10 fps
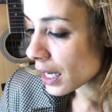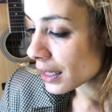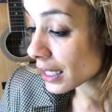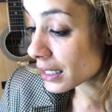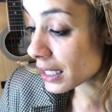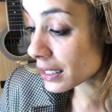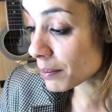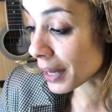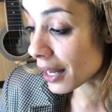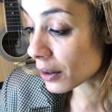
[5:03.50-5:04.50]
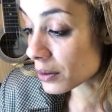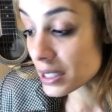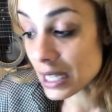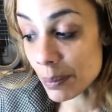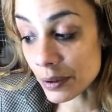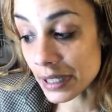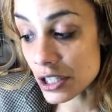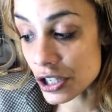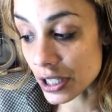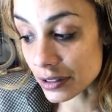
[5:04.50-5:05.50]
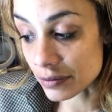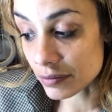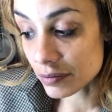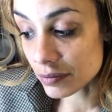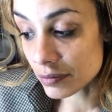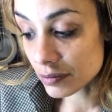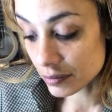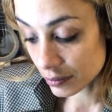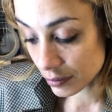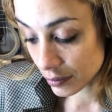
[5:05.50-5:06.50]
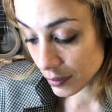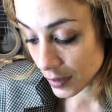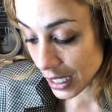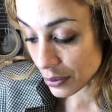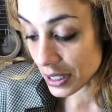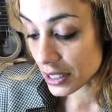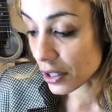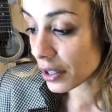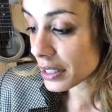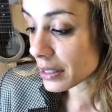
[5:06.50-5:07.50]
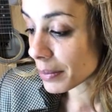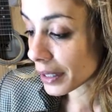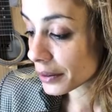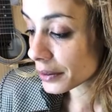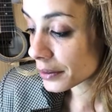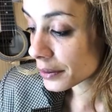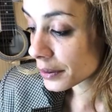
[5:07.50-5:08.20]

This is about separation. That's what this card is about.